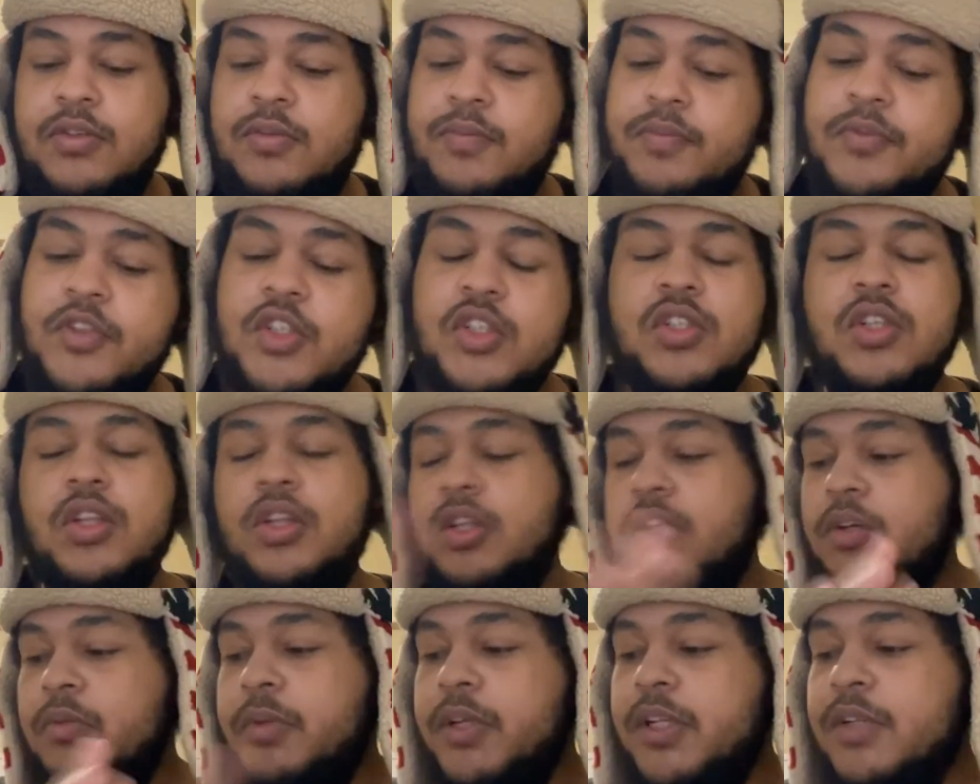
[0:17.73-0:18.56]
Just a
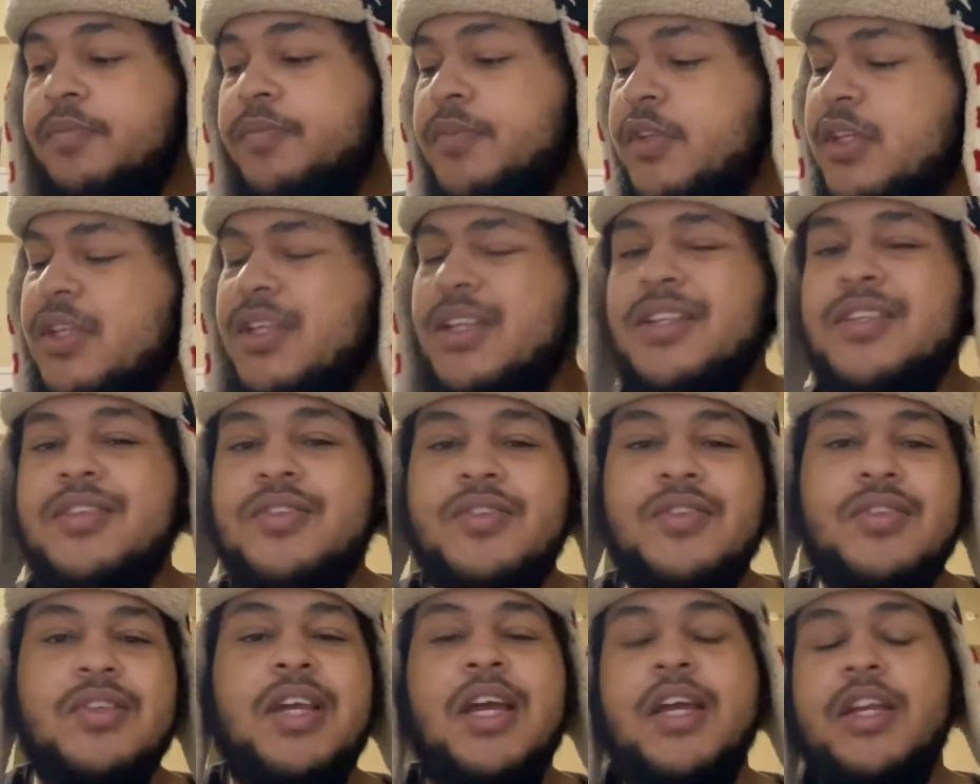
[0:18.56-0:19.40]
little bit. It's
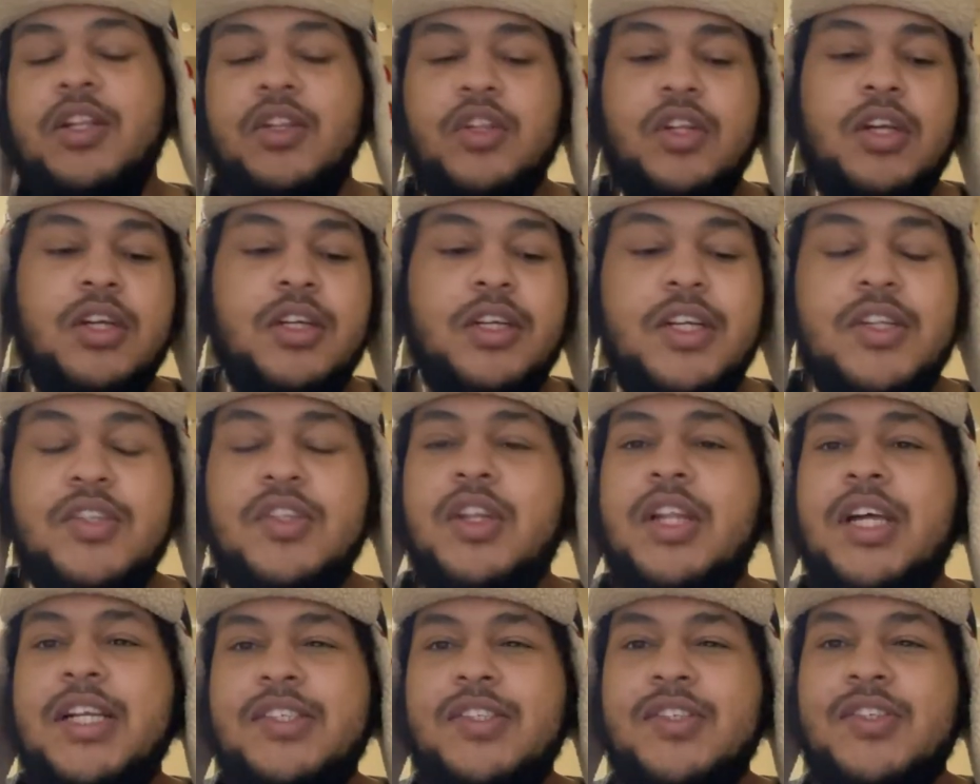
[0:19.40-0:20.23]
kind of long and it's a
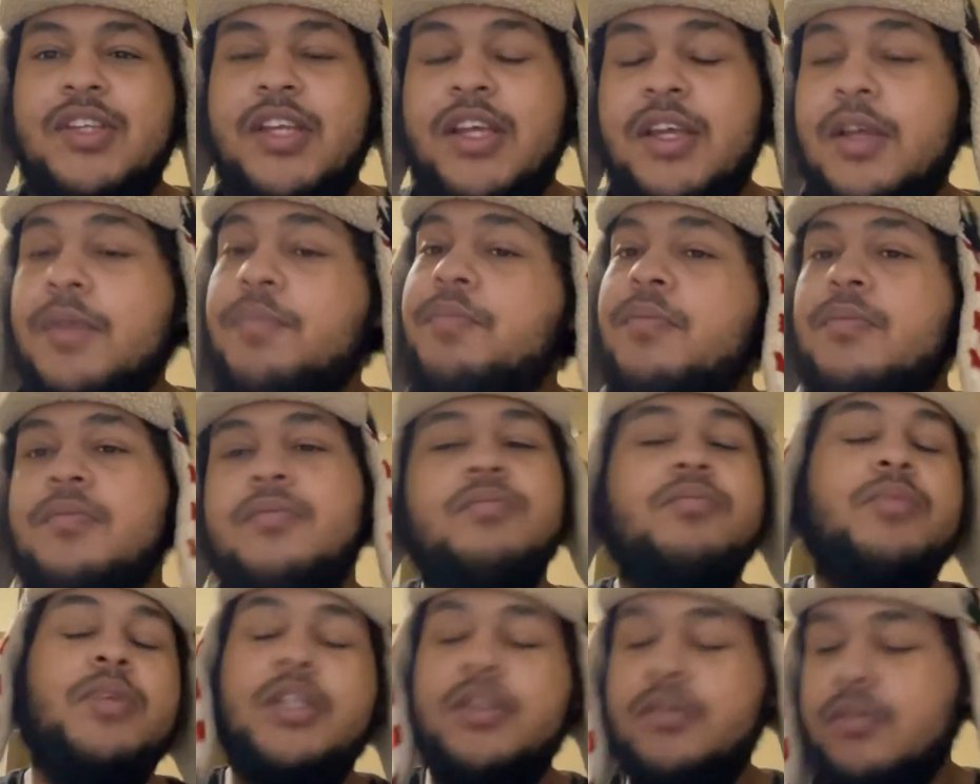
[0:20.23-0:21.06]
lot to say,
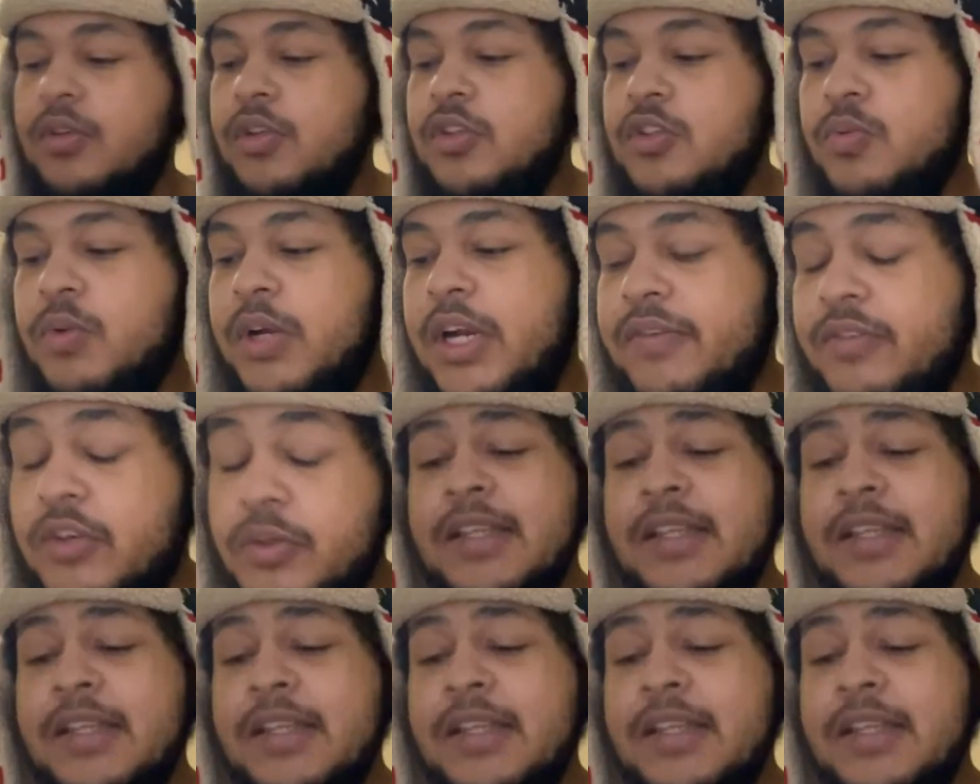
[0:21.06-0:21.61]
but it's whatever.